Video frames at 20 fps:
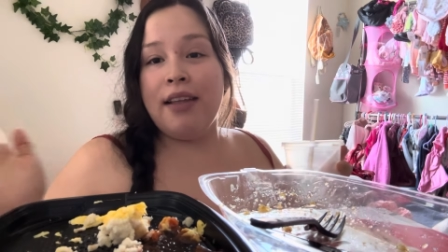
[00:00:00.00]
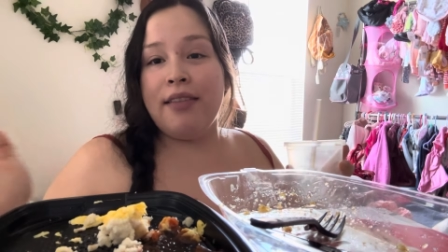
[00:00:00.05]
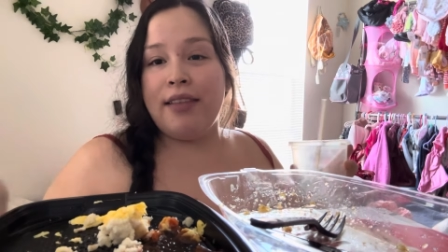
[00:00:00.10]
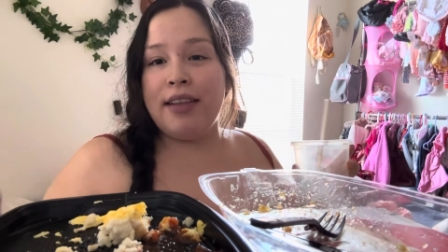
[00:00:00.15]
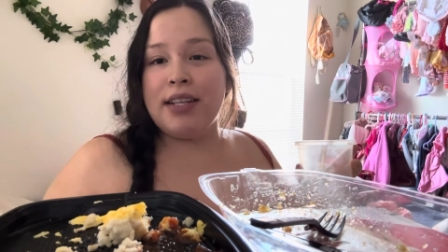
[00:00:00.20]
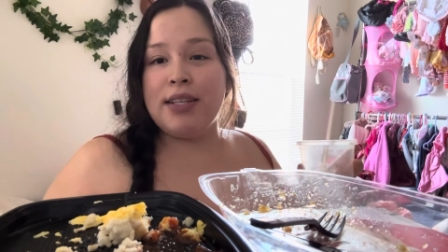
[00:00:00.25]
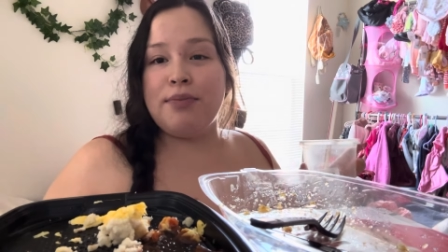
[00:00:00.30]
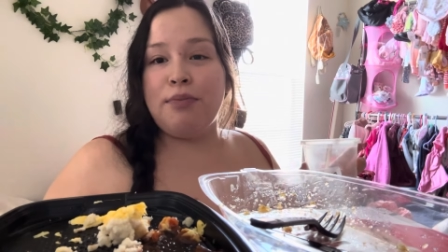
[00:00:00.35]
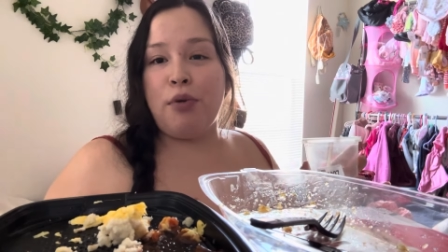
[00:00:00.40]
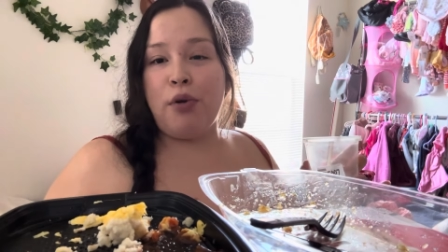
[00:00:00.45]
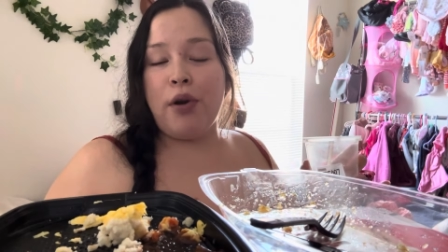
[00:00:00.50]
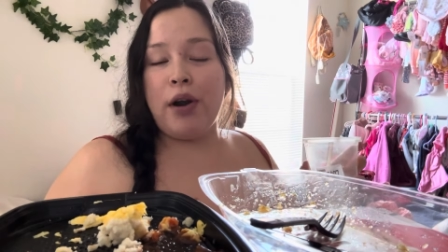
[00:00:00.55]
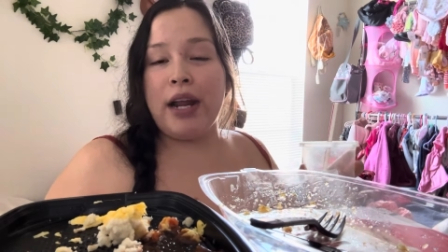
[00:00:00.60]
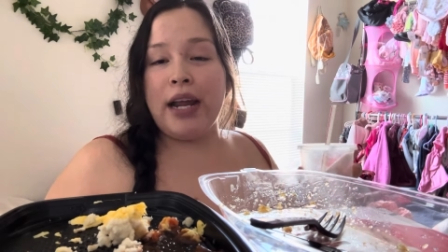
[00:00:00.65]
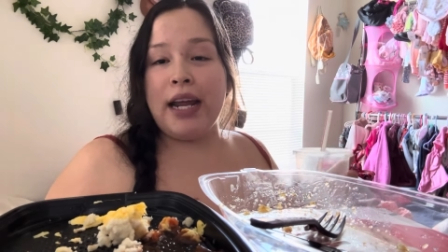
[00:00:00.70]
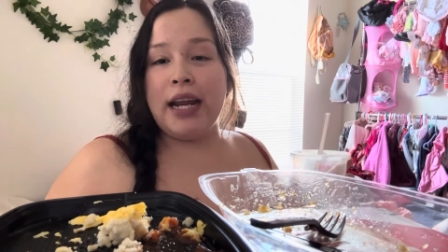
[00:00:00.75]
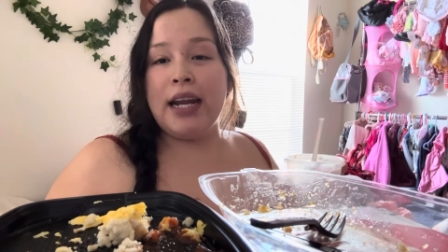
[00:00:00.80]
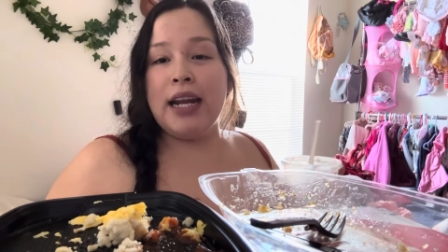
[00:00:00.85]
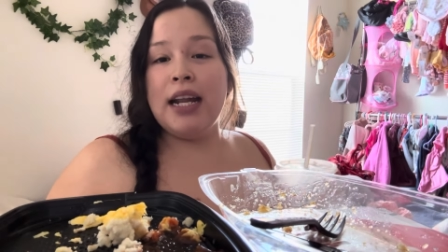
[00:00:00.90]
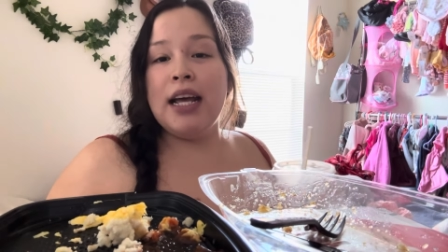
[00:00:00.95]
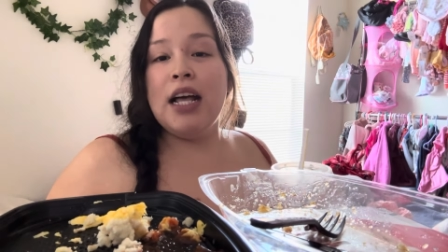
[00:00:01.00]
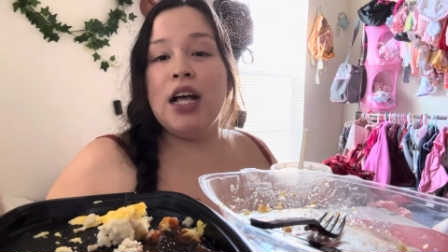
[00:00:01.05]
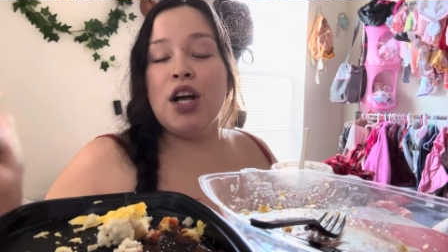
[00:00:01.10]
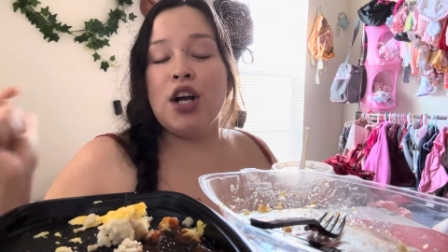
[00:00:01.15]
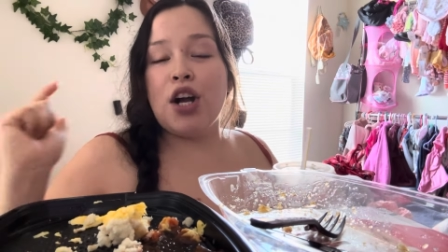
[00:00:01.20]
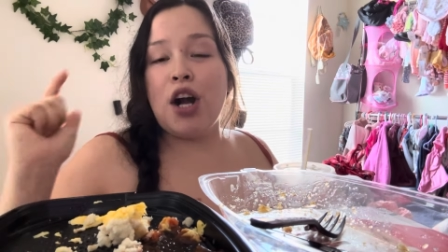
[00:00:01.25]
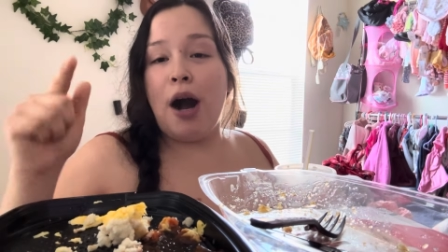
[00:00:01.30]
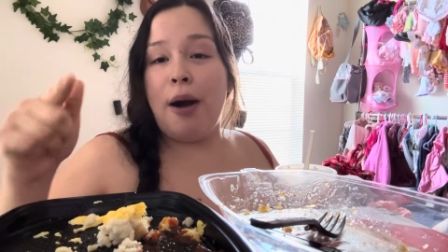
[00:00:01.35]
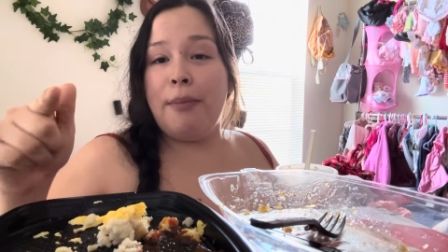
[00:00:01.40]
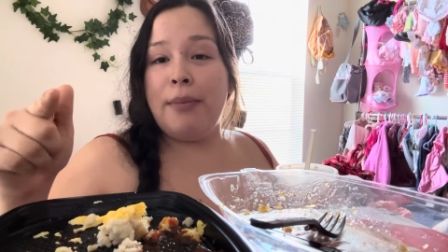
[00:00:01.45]
this morning
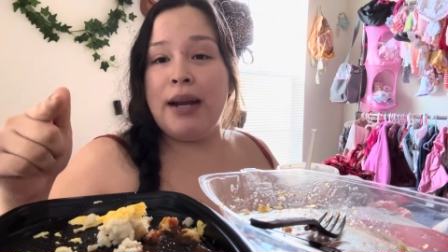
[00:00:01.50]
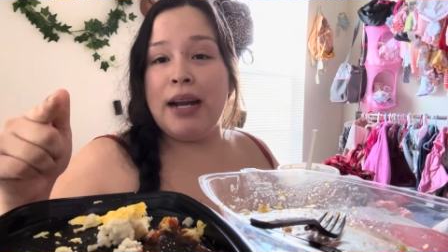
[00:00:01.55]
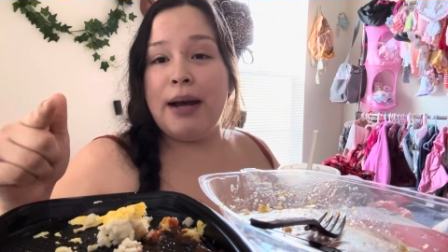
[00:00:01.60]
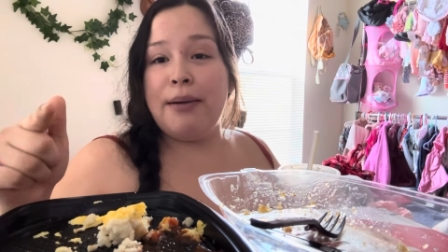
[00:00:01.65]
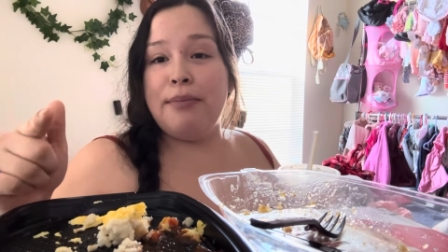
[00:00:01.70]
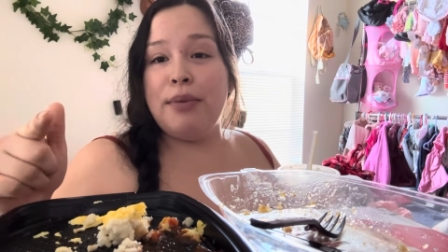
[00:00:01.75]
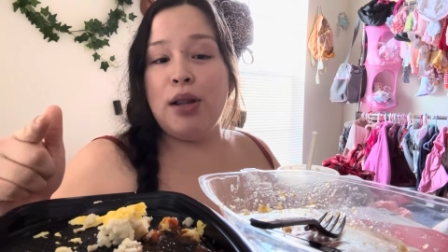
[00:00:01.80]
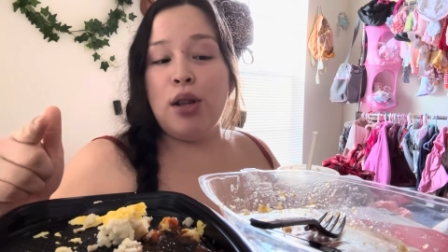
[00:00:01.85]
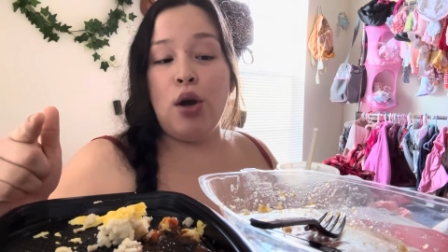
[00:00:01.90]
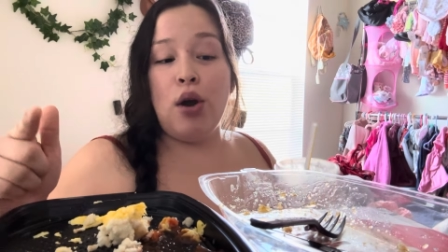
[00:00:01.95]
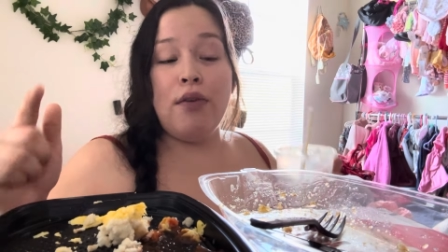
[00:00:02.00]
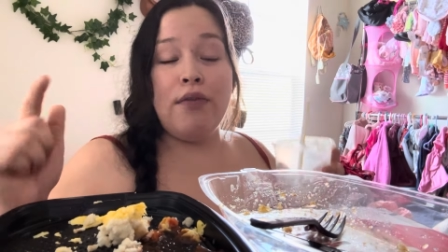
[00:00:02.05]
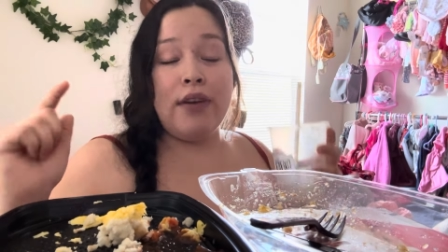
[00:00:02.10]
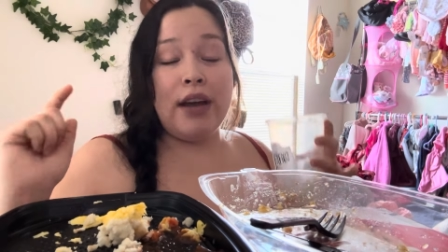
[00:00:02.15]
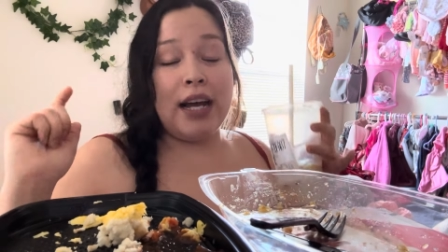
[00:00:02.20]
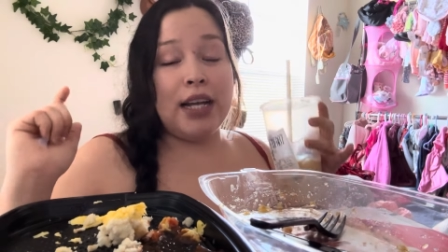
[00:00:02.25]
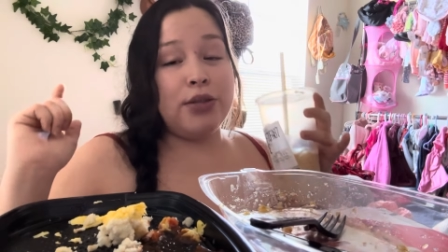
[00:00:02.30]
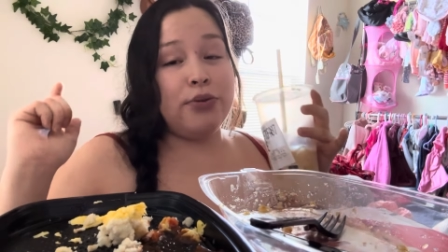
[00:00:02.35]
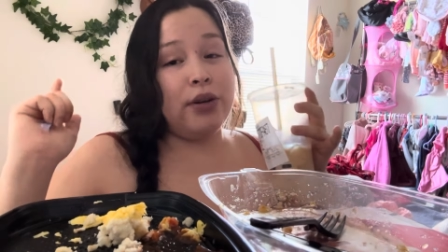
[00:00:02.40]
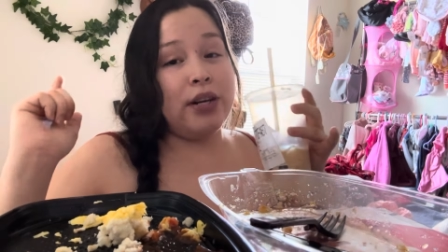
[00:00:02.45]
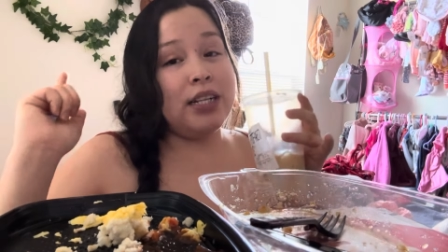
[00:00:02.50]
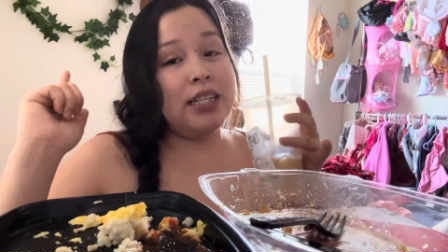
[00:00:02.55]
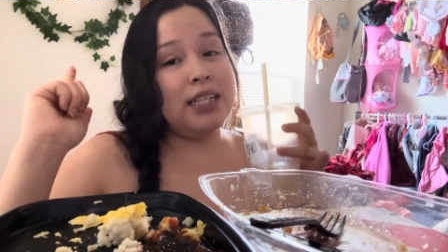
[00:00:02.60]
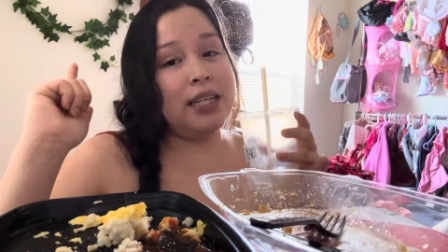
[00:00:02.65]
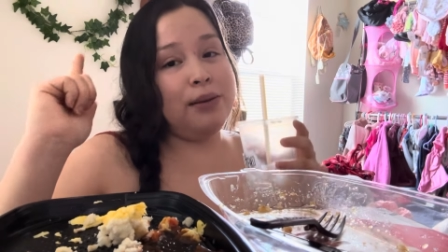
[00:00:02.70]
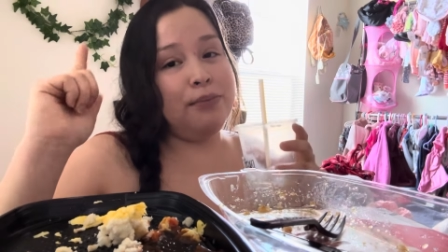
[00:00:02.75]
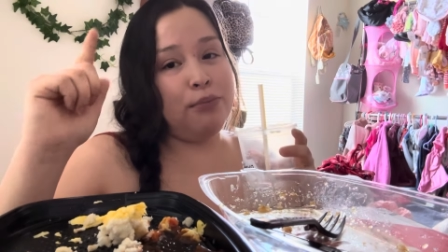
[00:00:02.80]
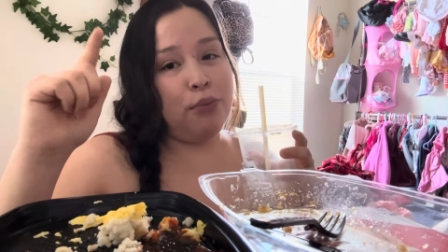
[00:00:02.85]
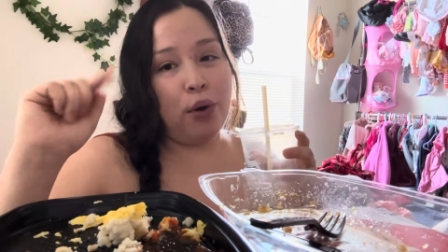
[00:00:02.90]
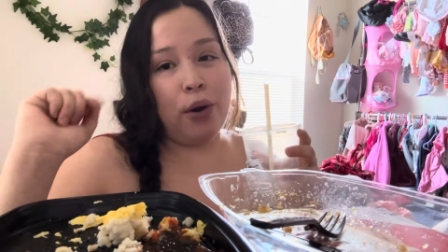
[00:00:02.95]
comment down below if you guys want to
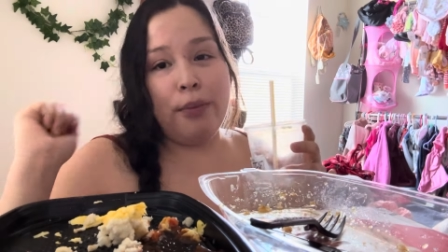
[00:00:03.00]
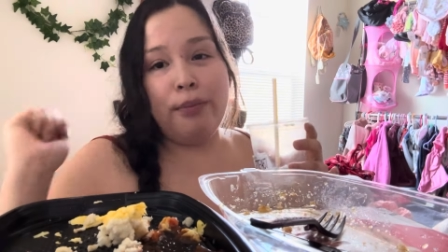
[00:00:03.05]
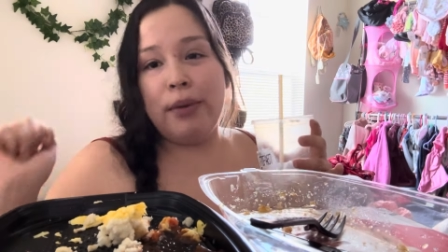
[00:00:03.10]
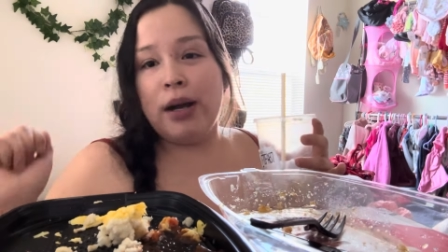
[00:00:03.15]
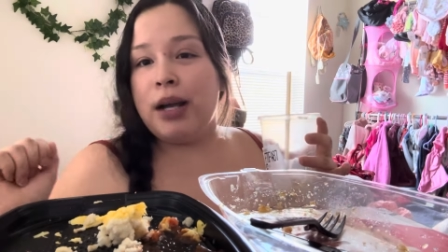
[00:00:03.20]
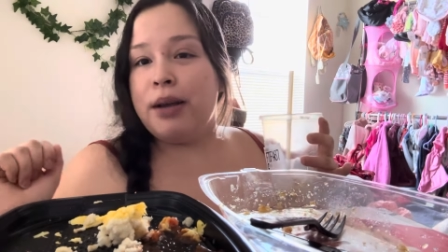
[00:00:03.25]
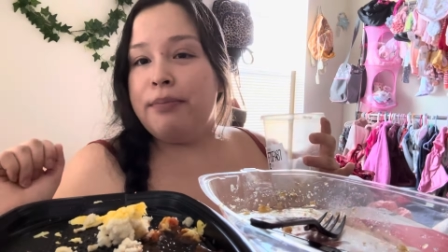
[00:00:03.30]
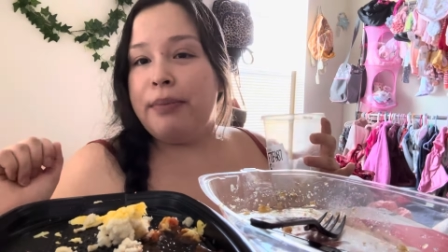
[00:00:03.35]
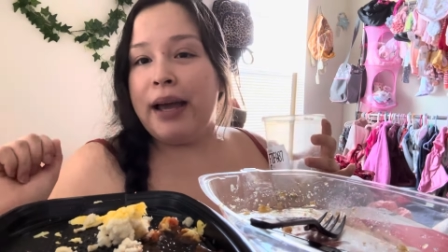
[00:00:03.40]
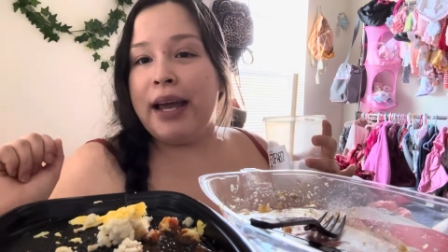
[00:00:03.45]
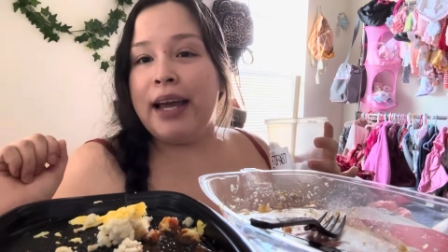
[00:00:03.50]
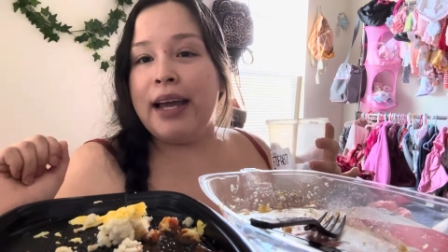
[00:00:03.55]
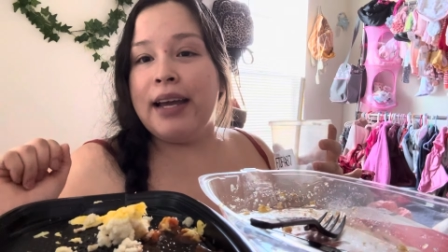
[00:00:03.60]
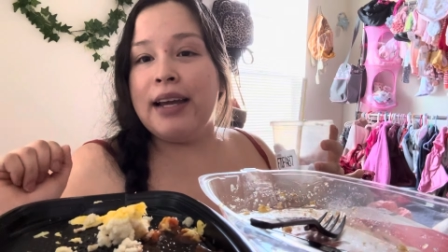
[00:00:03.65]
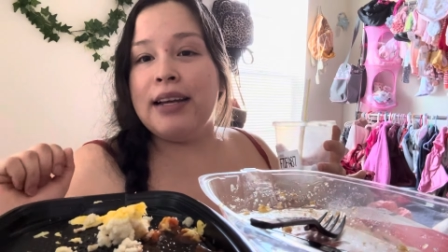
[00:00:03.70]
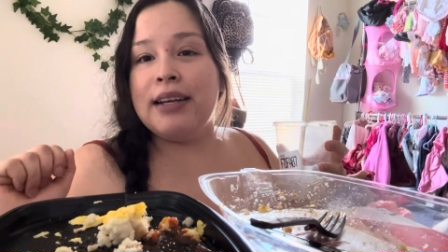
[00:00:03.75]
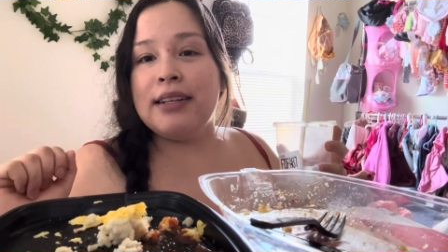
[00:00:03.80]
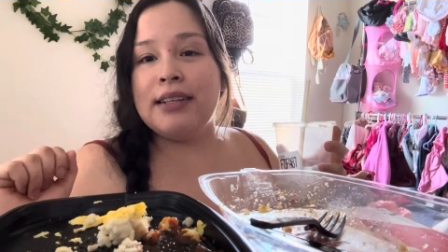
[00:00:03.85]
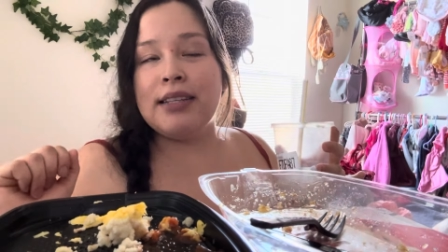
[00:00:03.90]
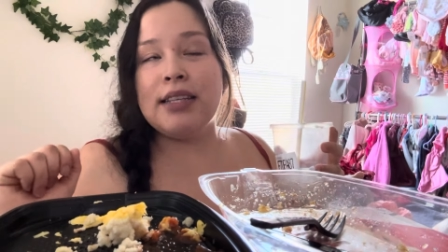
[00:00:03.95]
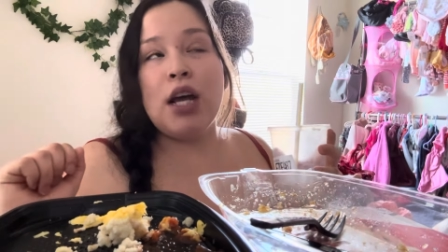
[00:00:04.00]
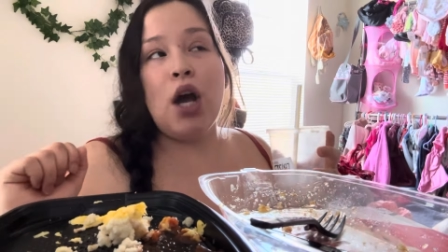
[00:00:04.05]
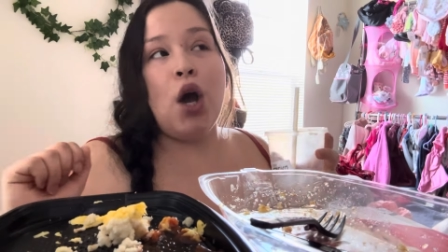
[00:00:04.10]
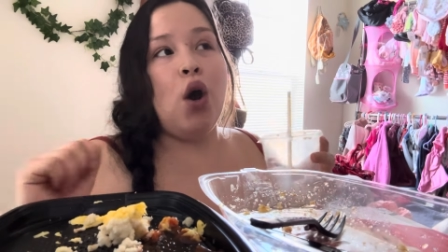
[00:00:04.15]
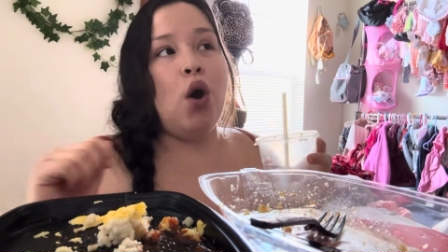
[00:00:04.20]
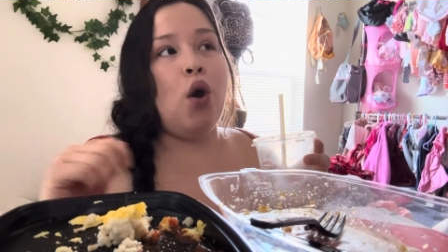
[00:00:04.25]
see more mukbangs